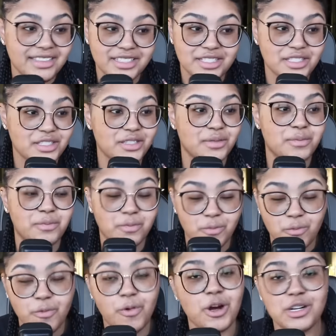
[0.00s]
this is the
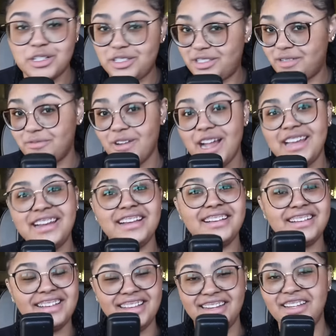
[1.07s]
worst writing
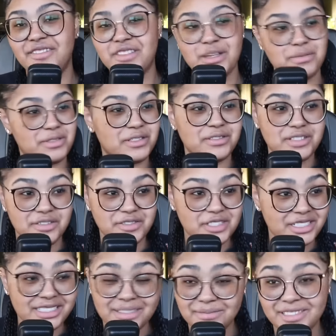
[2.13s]
any of the episodes ever
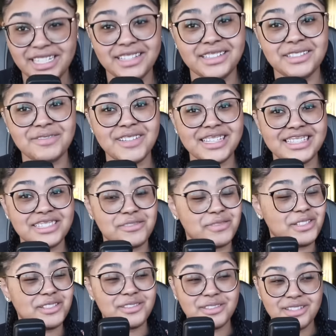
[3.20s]
did. I'm telling you, man, this
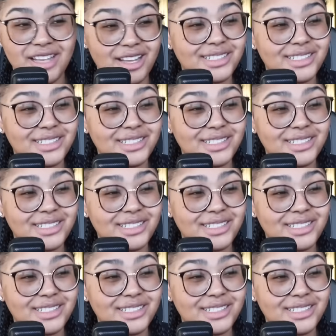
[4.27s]
one's a